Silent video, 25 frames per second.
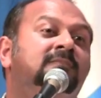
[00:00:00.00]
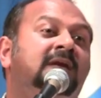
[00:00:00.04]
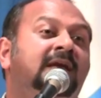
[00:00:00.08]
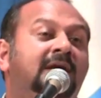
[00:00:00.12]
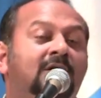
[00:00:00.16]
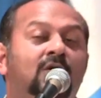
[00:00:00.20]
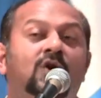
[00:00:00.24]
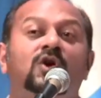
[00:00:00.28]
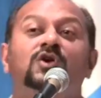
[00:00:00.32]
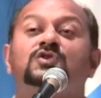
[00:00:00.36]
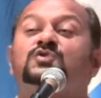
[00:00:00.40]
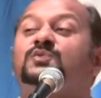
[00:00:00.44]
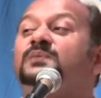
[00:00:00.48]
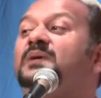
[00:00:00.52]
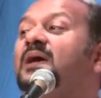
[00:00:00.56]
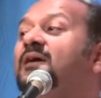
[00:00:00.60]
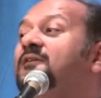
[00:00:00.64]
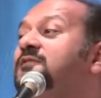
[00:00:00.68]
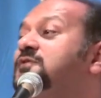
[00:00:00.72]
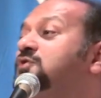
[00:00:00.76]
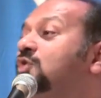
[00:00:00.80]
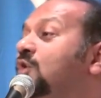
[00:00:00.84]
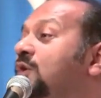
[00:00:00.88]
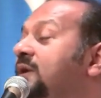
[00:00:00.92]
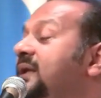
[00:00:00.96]
He knows we
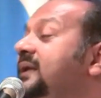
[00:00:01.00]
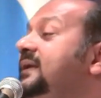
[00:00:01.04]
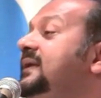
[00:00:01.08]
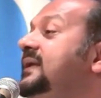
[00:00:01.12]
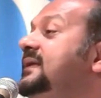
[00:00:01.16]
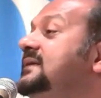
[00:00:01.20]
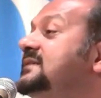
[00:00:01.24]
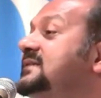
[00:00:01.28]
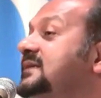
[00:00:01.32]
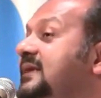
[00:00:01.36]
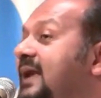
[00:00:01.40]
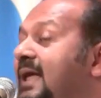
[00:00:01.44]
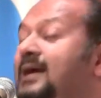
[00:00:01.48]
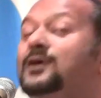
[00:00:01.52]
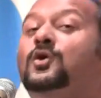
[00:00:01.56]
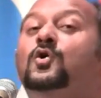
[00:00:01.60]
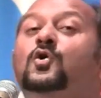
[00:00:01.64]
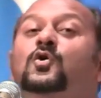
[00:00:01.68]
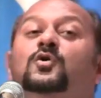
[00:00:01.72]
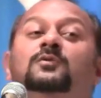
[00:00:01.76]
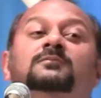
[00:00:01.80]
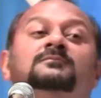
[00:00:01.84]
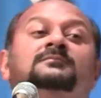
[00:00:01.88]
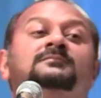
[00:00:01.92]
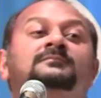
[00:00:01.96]
have shown it in
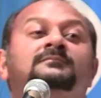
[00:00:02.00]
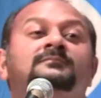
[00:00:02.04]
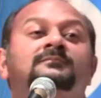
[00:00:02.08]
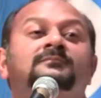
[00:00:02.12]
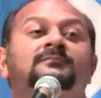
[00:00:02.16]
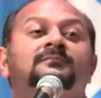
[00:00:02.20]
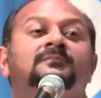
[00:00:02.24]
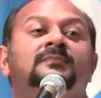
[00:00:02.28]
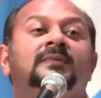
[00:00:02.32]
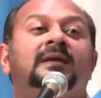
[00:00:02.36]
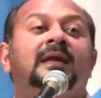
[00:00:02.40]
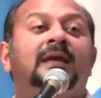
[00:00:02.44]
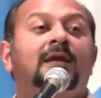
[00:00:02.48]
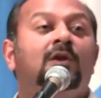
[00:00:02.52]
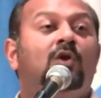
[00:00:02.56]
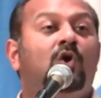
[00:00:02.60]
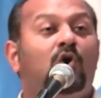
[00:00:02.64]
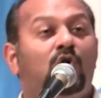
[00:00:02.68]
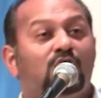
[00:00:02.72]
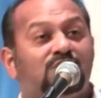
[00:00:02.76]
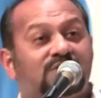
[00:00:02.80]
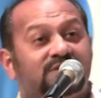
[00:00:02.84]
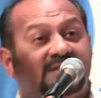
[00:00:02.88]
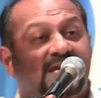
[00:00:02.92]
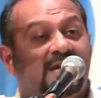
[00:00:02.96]
Selangor. He
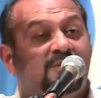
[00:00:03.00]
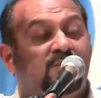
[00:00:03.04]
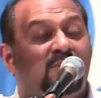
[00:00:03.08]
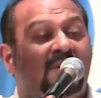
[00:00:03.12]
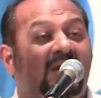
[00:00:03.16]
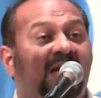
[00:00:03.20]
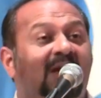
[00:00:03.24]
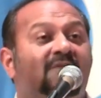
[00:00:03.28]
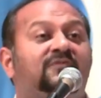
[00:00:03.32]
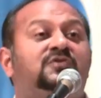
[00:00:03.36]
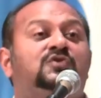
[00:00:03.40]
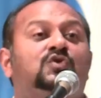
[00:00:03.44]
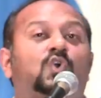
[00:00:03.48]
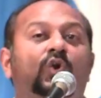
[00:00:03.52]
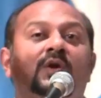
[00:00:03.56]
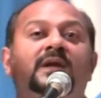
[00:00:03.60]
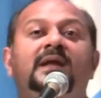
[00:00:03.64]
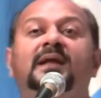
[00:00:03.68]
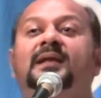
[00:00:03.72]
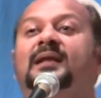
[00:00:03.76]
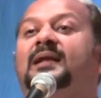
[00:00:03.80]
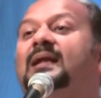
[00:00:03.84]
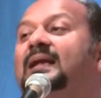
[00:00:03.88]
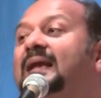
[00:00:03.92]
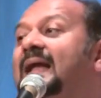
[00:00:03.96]
knows that we have
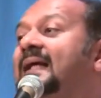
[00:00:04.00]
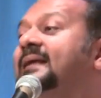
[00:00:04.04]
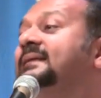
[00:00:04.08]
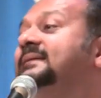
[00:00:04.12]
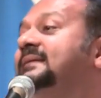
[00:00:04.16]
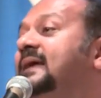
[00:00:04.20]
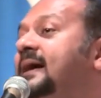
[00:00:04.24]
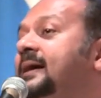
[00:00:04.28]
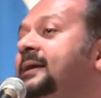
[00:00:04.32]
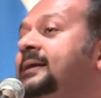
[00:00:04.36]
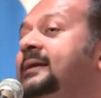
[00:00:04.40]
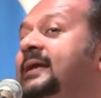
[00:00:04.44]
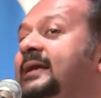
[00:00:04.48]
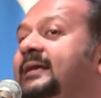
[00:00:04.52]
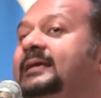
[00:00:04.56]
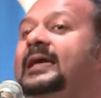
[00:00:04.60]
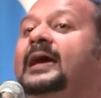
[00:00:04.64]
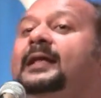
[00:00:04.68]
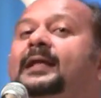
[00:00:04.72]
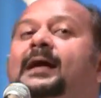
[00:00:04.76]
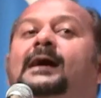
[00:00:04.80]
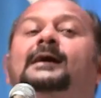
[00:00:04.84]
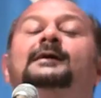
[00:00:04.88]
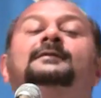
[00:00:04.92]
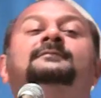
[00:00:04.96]
shown it in Kelantan, in
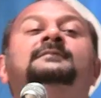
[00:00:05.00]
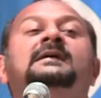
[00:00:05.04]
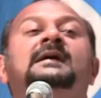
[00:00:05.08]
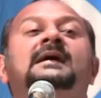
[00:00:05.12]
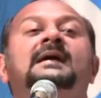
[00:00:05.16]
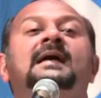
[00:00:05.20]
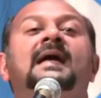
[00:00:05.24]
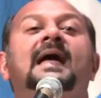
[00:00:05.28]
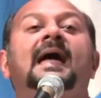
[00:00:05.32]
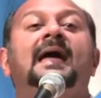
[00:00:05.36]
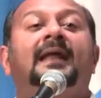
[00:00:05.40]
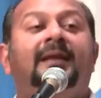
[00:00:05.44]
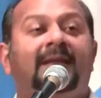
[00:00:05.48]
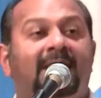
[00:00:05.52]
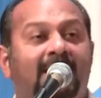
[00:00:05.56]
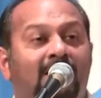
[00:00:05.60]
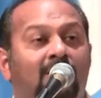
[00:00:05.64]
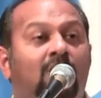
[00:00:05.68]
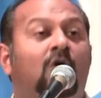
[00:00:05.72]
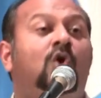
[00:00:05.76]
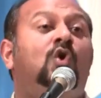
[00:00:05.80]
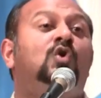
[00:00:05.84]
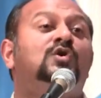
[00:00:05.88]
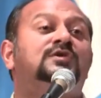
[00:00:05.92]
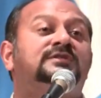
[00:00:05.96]
Kedah. And
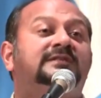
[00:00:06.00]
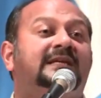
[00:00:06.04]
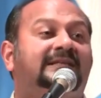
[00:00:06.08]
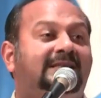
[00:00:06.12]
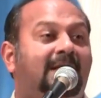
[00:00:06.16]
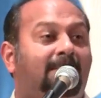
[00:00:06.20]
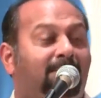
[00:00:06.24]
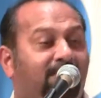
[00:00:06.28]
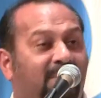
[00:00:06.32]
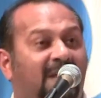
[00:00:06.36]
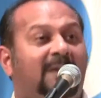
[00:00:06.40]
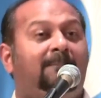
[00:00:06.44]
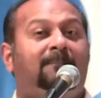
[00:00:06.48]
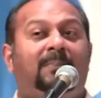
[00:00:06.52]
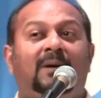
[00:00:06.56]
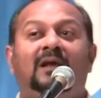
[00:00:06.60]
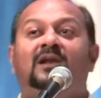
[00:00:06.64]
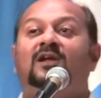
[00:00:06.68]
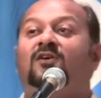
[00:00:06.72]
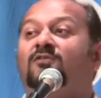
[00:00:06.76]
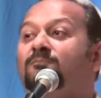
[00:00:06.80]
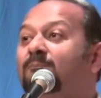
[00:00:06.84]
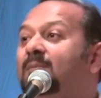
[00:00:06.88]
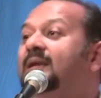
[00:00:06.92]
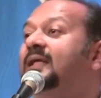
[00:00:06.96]
he knows that the people
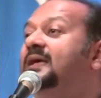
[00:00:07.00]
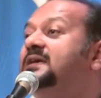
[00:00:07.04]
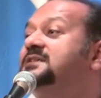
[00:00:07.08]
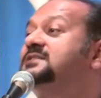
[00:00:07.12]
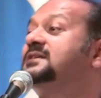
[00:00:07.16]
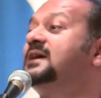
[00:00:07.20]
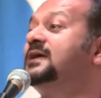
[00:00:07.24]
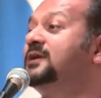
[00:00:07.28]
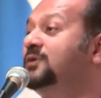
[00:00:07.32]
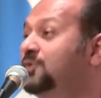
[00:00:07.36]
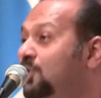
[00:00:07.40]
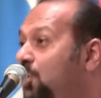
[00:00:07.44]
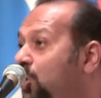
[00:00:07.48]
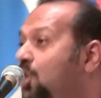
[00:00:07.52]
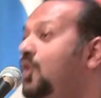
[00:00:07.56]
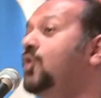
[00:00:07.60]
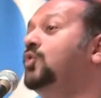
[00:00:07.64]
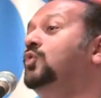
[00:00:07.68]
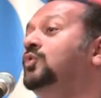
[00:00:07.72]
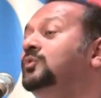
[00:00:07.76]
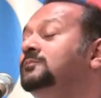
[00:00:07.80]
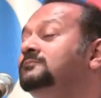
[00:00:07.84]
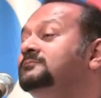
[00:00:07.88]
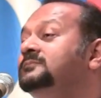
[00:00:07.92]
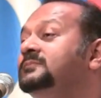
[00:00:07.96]
of Malaysia
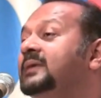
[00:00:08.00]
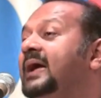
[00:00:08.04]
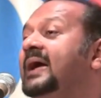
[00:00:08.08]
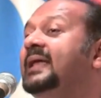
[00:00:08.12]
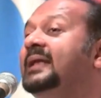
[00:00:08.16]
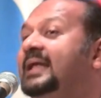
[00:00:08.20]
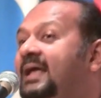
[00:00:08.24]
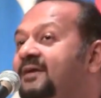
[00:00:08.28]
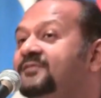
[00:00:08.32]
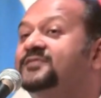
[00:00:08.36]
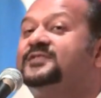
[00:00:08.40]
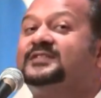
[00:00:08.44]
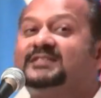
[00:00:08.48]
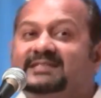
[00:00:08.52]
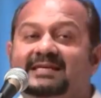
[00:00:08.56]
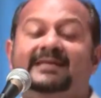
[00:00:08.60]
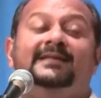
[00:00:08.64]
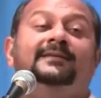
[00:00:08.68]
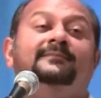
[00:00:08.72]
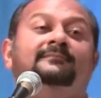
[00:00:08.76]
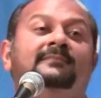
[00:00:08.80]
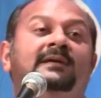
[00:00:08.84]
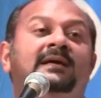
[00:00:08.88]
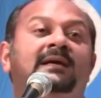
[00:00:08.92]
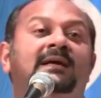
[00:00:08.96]
know and have
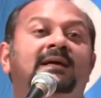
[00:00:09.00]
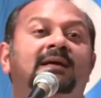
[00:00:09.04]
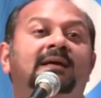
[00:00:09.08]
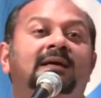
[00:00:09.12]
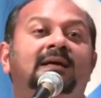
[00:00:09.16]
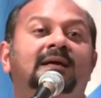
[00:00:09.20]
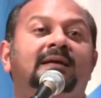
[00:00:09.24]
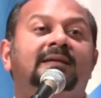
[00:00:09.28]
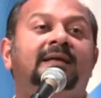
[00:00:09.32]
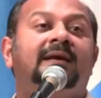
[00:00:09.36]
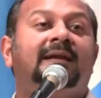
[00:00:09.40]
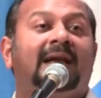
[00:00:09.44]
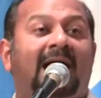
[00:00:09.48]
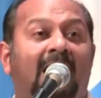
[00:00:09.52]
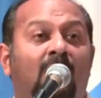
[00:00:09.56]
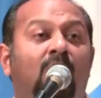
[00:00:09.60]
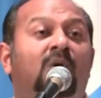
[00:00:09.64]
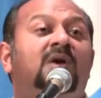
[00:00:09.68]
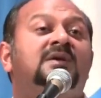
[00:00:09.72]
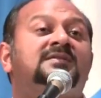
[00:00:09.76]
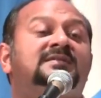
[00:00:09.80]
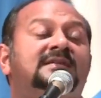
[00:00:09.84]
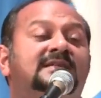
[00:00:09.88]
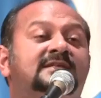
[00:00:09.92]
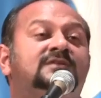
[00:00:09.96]
seen that
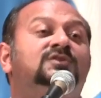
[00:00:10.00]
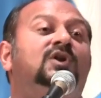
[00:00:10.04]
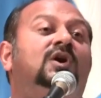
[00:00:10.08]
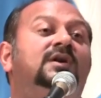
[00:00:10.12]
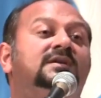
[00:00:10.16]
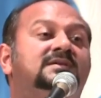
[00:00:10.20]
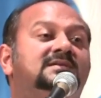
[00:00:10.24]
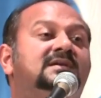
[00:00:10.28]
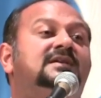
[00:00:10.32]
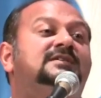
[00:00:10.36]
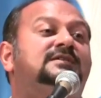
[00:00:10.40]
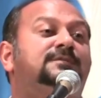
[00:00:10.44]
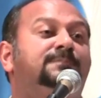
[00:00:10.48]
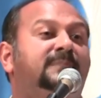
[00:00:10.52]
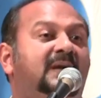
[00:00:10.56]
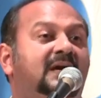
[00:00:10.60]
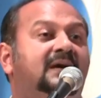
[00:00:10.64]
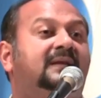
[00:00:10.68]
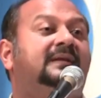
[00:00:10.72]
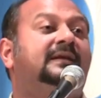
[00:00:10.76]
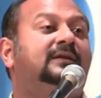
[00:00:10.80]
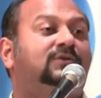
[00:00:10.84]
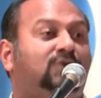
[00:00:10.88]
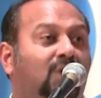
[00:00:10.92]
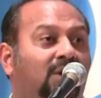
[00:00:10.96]
ours is not just
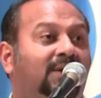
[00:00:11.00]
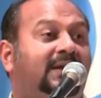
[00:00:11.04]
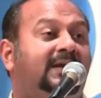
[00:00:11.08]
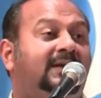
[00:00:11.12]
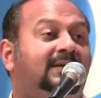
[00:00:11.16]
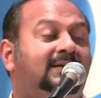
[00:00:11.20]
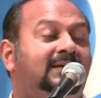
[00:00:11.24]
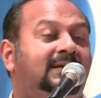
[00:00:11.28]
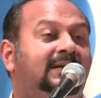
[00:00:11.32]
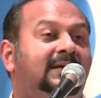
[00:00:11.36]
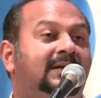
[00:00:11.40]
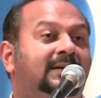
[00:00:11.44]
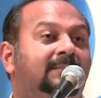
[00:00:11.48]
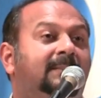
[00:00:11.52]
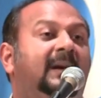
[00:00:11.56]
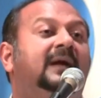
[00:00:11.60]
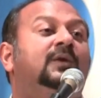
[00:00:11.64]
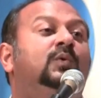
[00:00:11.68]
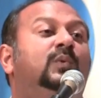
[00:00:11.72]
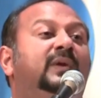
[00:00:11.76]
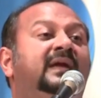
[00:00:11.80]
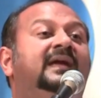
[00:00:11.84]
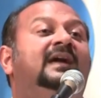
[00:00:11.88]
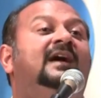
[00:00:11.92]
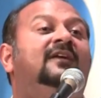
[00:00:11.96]
mere rhetoric,
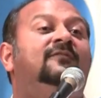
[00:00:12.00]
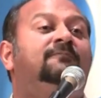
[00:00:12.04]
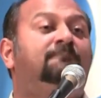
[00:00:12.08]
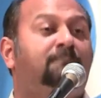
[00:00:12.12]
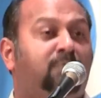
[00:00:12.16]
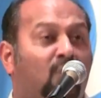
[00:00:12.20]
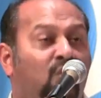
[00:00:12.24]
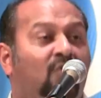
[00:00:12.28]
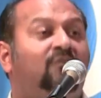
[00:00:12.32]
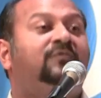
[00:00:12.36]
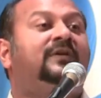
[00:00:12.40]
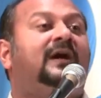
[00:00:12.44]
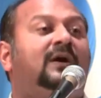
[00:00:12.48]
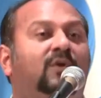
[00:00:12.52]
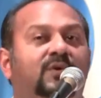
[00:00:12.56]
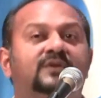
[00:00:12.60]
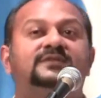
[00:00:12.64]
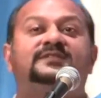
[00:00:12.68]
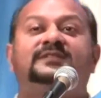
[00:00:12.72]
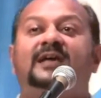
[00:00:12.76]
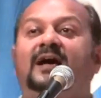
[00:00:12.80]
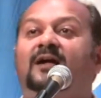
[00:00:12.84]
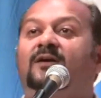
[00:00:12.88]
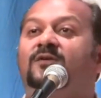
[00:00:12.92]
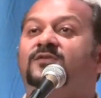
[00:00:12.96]
but we have proved
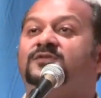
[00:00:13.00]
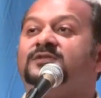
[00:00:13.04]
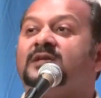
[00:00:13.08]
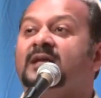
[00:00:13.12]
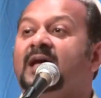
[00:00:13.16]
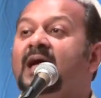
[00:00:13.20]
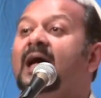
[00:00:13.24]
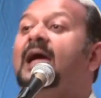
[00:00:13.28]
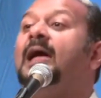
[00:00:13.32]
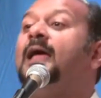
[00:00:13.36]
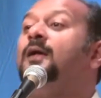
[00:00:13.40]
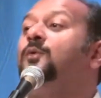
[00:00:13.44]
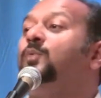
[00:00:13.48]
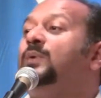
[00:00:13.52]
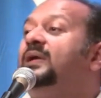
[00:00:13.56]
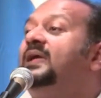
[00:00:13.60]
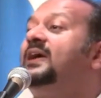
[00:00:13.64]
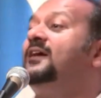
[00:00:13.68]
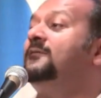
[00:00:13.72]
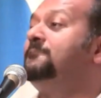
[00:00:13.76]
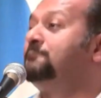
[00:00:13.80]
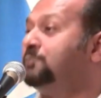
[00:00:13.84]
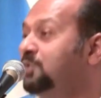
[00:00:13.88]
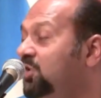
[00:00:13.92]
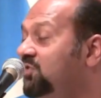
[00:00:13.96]
ourselves, and
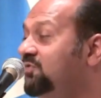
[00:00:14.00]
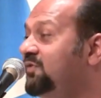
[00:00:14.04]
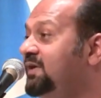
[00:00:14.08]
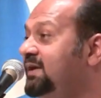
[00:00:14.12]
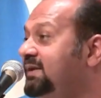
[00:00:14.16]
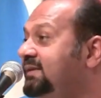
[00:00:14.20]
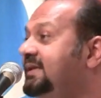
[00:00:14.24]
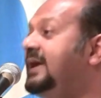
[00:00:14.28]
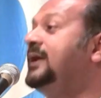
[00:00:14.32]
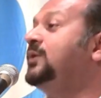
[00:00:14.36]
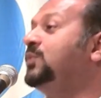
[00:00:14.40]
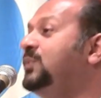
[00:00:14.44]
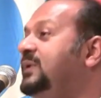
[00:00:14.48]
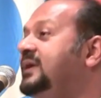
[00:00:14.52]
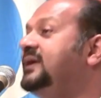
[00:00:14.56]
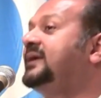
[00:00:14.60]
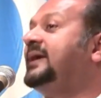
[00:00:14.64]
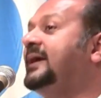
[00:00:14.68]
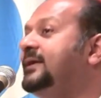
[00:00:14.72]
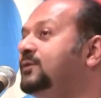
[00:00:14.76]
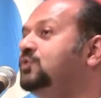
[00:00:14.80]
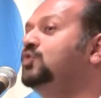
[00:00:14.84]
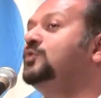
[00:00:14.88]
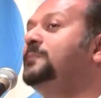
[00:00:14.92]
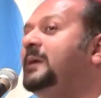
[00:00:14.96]
we have proven that
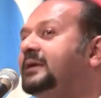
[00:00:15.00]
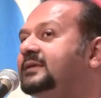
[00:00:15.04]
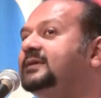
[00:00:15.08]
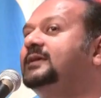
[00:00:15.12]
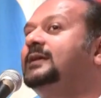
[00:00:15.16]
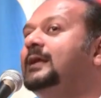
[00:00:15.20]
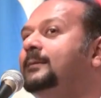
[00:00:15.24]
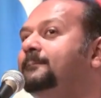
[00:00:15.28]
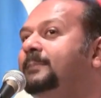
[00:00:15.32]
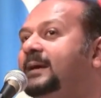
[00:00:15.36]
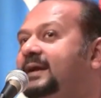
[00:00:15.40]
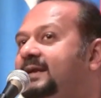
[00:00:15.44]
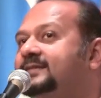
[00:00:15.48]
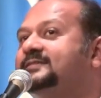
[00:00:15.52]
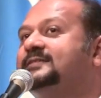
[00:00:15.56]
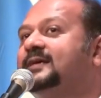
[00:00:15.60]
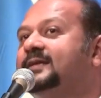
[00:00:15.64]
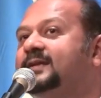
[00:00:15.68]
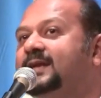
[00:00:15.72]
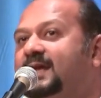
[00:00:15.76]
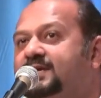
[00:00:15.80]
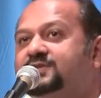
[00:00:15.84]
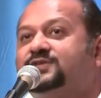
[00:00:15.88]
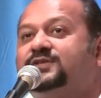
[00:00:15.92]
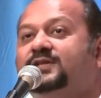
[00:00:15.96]
we can do better than
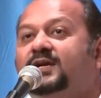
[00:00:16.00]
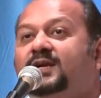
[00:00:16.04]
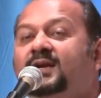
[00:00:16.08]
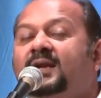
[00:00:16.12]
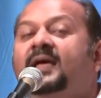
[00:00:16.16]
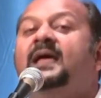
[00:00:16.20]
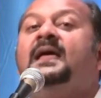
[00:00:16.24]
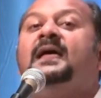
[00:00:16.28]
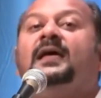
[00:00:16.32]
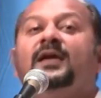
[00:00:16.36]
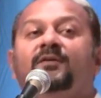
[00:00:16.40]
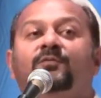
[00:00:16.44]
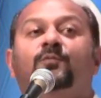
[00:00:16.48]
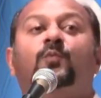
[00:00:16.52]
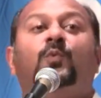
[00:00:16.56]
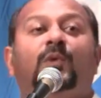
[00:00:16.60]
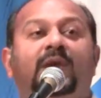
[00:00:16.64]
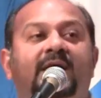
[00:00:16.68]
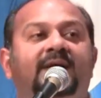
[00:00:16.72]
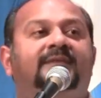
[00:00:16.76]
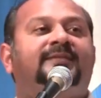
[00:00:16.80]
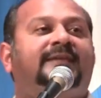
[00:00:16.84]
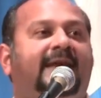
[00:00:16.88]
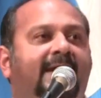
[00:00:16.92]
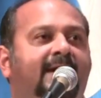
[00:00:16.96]
Barisan Nasional if
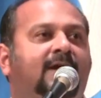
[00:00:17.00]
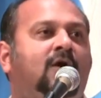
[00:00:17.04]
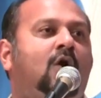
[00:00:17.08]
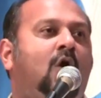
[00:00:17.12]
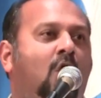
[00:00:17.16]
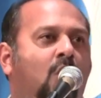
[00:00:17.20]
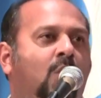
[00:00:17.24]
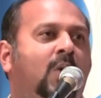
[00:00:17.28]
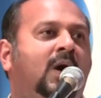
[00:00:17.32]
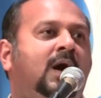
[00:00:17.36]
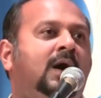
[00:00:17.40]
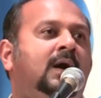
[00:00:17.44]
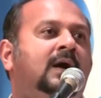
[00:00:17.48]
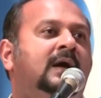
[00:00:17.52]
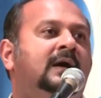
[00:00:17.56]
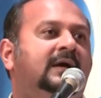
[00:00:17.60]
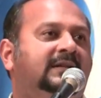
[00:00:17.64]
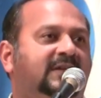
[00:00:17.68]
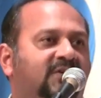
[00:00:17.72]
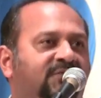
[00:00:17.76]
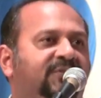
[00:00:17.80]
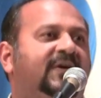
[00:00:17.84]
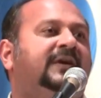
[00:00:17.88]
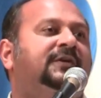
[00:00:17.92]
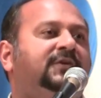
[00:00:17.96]
we take over
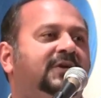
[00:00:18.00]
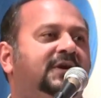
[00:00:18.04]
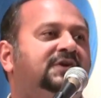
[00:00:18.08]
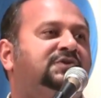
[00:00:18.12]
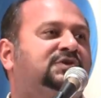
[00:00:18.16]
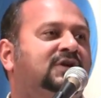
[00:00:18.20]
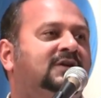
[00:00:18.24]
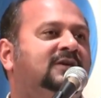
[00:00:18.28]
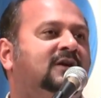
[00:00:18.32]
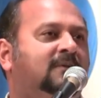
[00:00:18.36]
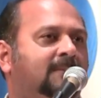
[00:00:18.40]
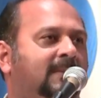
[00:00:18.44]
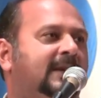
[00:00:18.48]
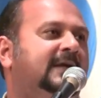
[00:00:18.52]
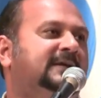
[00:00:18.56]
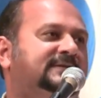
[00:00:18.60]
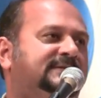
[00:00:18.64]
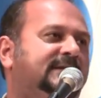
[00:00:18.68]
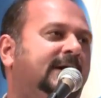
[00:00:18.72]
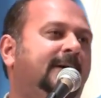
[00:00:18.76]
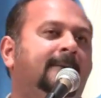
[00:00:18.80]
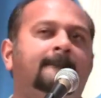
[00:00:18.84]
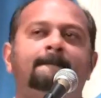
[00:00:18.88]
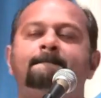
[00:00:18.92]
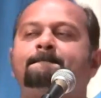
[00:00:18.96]
the Federation of
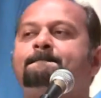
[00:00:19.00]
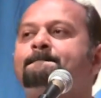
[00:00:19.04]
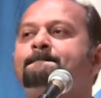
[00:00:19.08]
Malaysia.